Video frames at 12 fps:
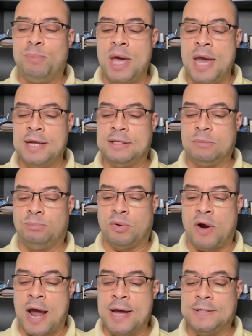paid the
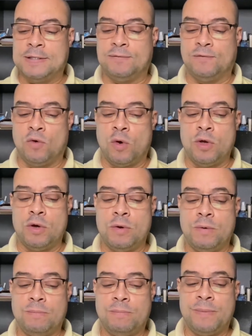price for you.